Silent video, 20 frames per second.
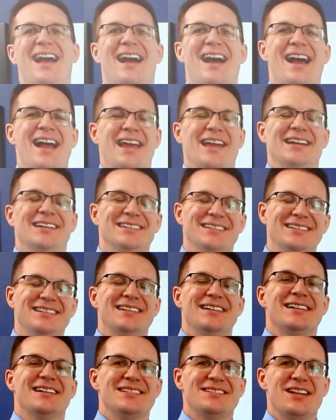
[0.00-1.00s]
Hi,
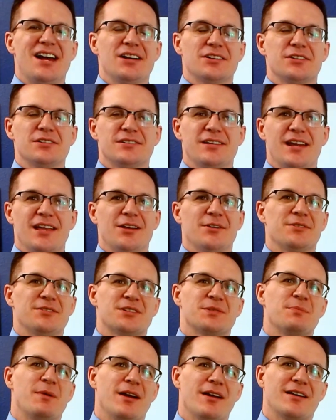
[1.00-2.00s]
Dr. Taylor with
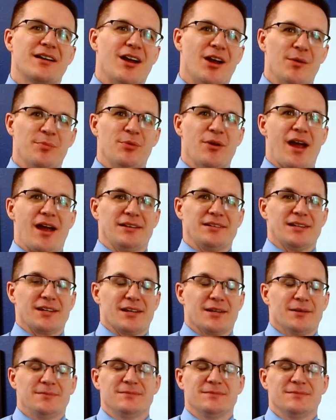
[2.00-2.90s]
Aspire Chiropractic.